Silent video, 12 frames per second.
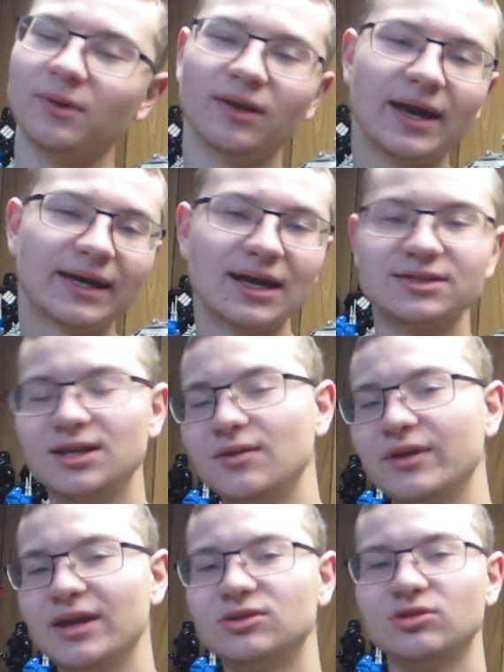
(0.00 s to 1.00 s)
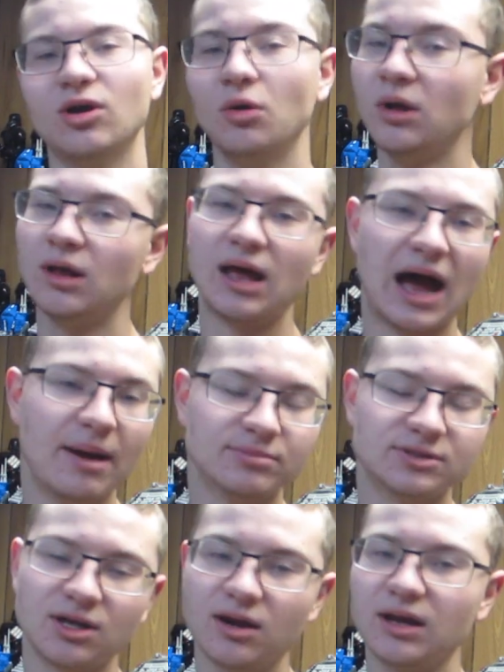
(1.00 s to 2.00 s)
But like I said in the intro, I'm
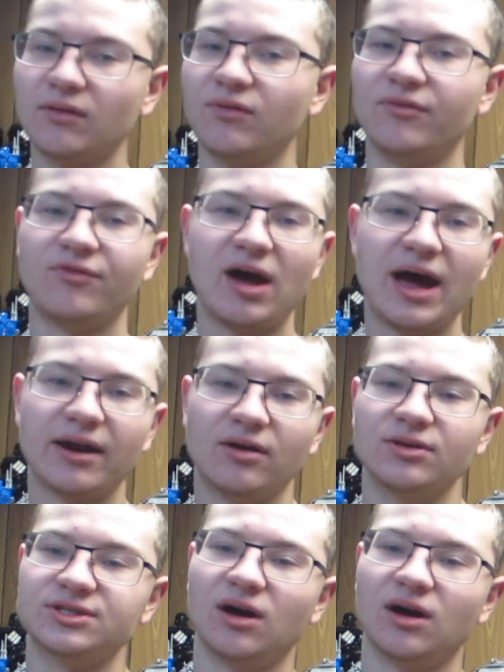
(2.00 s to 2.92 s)
studying for finals.